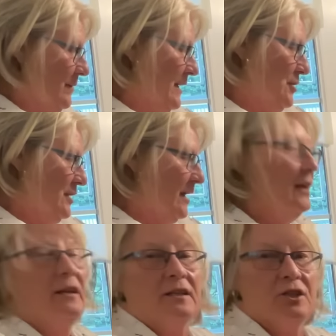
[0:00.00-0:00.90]
they used to
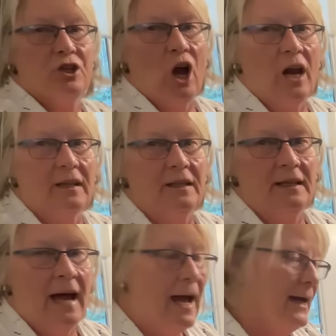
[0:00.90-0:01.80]
call it a
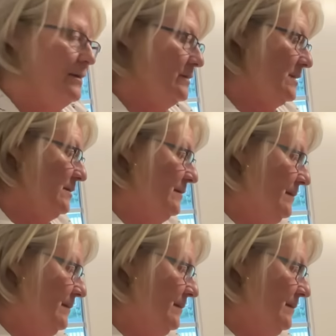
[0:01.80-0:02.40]
shotgun house